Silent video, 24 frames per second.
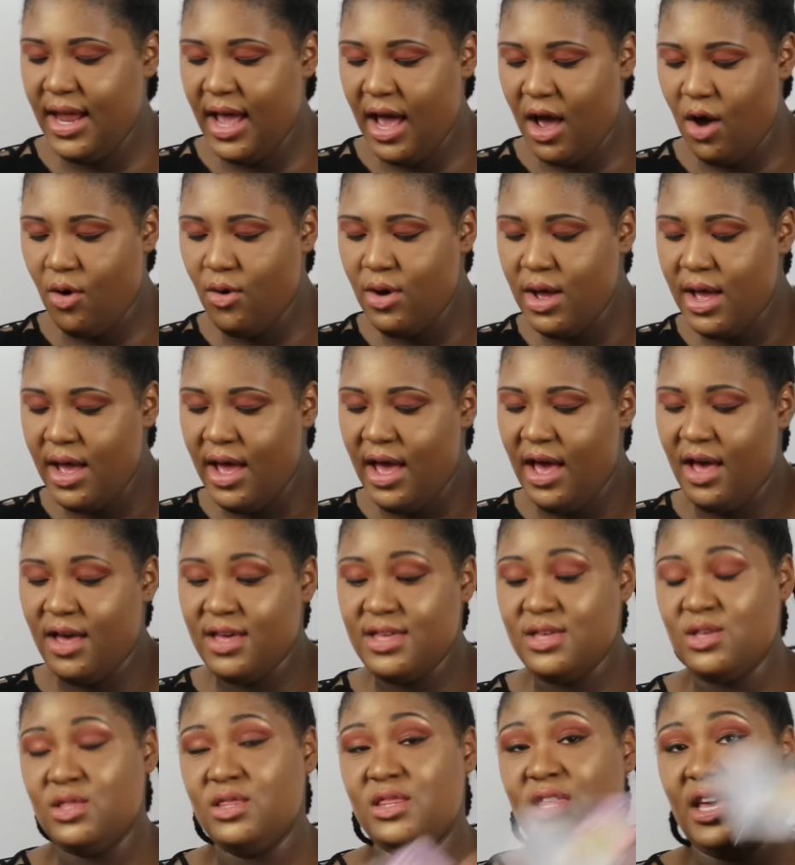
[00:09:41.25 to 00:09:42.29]
Now
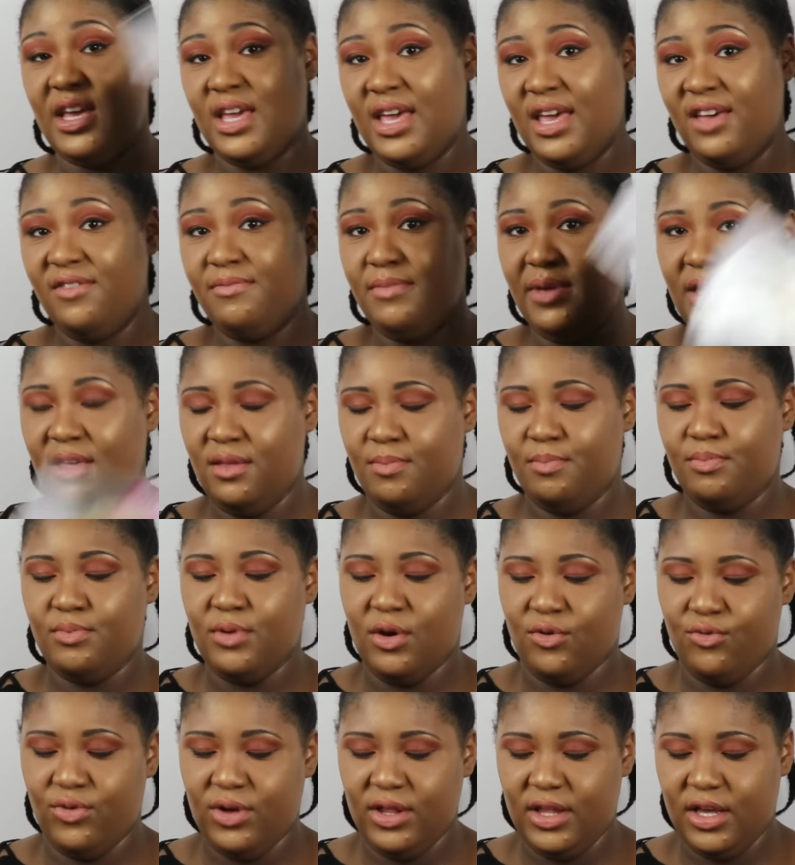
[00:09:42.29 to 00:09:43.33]
they gave me
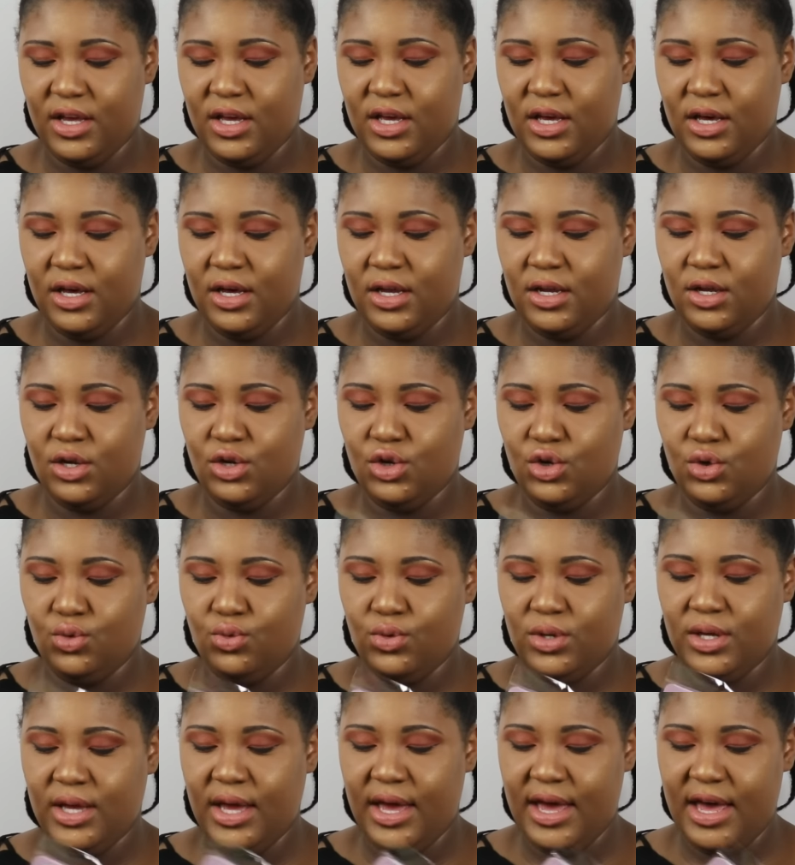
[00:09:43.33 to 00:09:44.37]
a really good
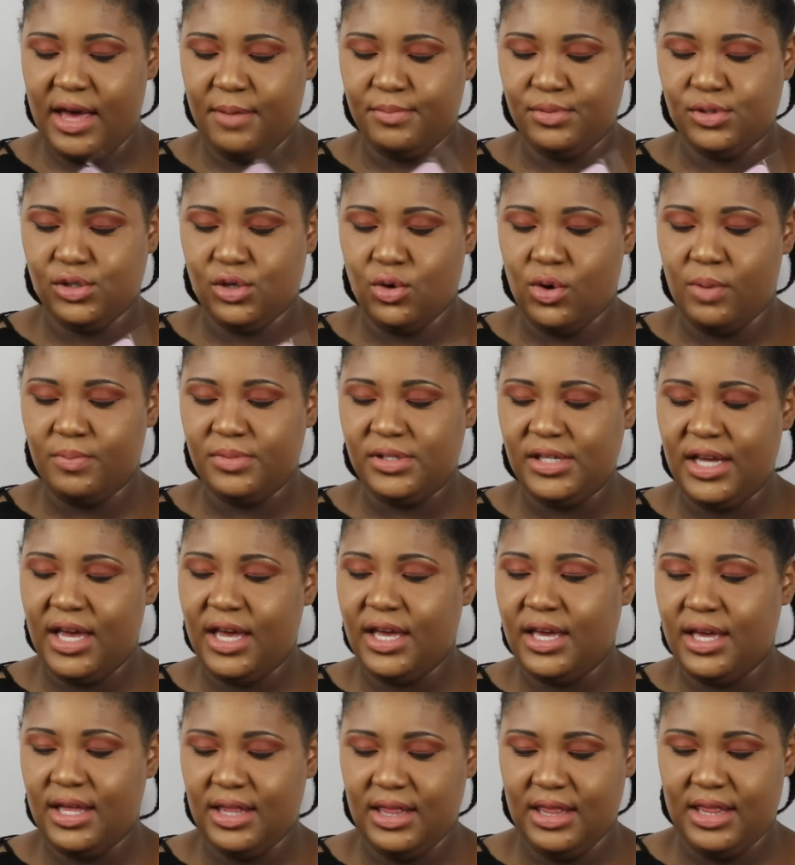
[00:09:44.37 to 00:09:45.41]
nude cap, so I'm
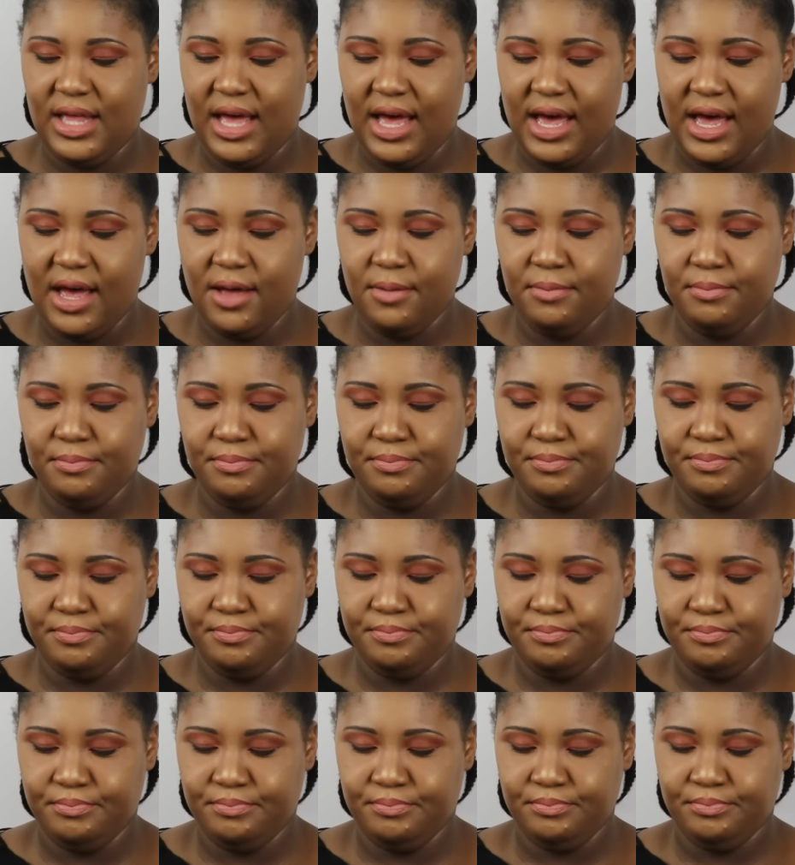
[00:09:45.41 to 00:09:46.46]
taking that
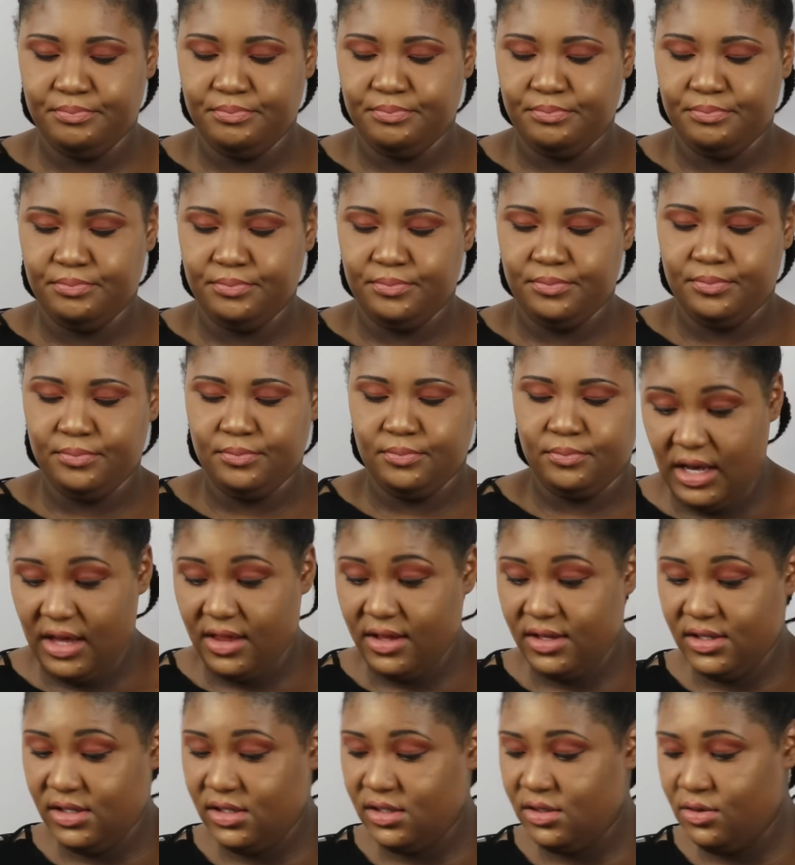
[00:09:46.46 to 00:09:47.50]

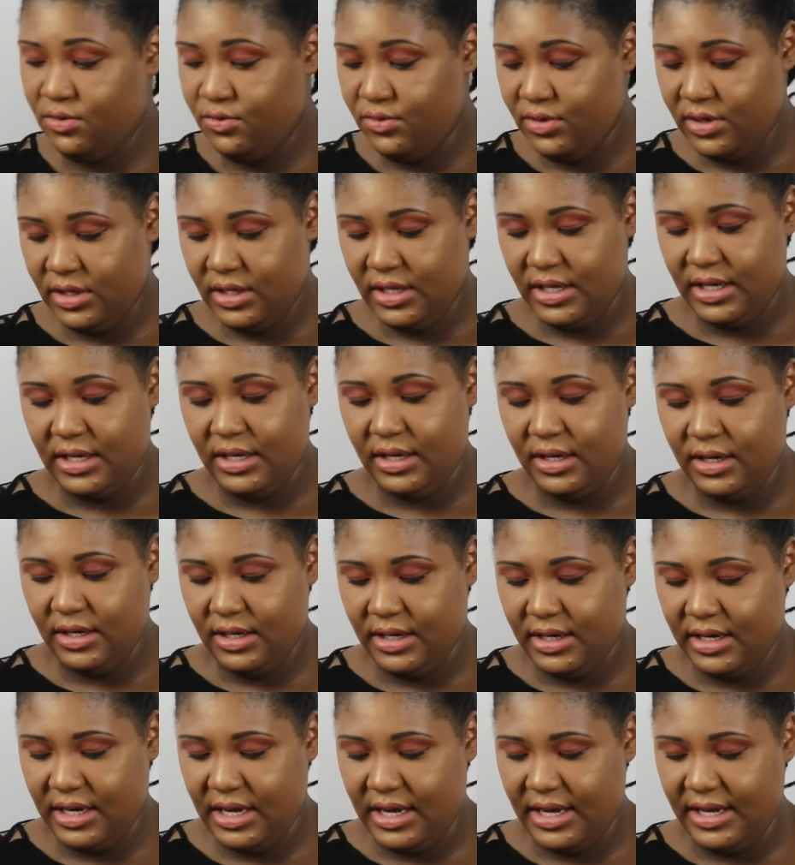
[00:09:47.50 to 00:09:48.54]
This is a really
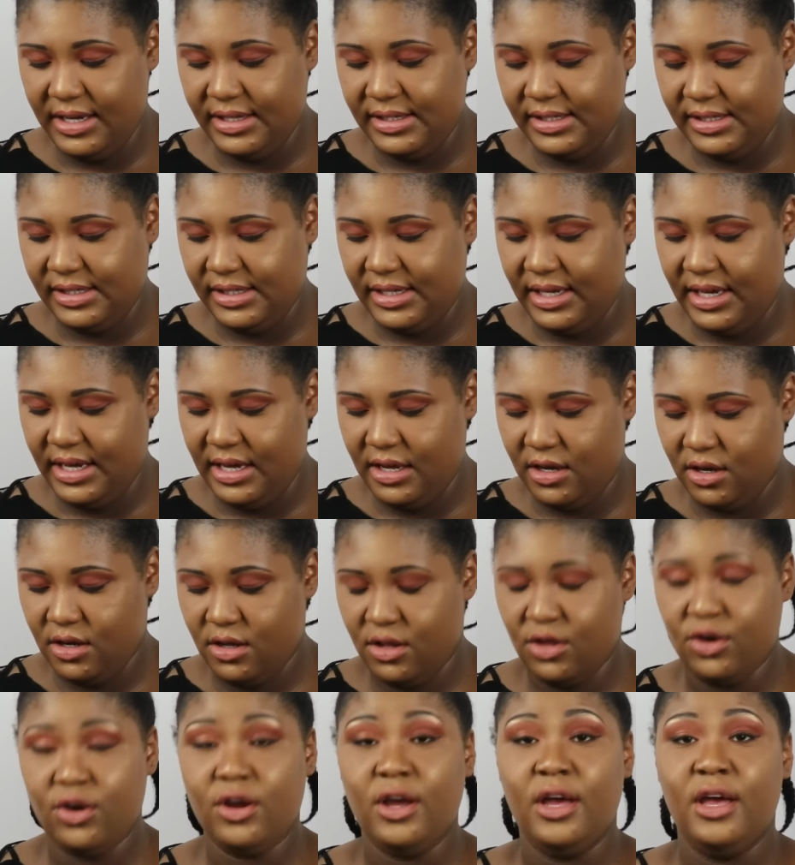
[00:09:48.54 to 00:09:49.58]
nice tan
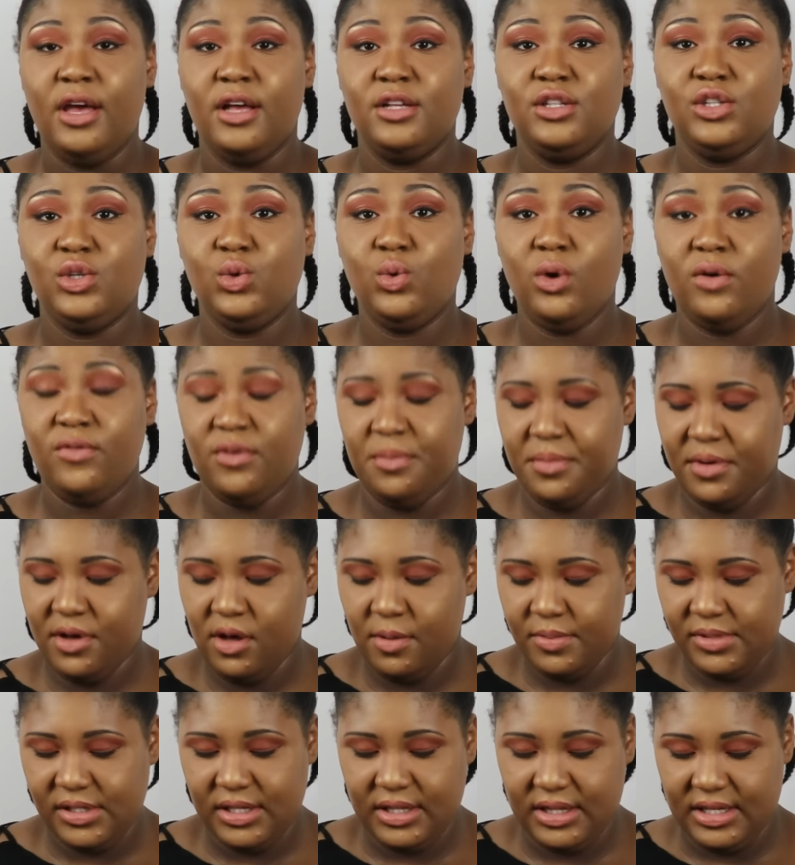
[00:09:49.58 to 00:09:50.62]
color. Two of them
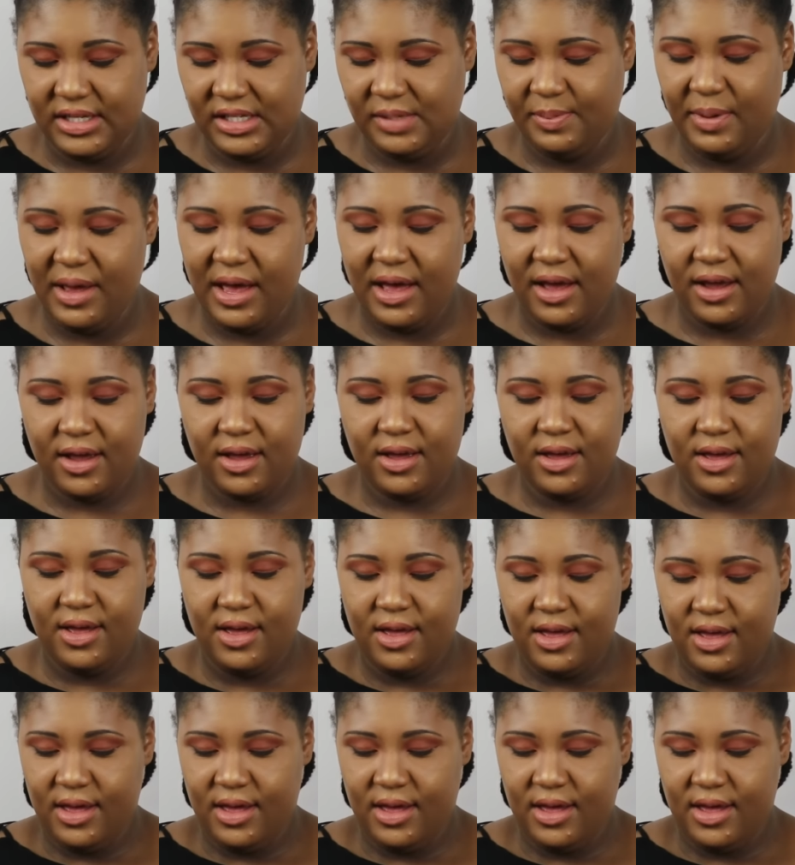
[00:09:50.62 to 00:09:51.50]
comes in this pack.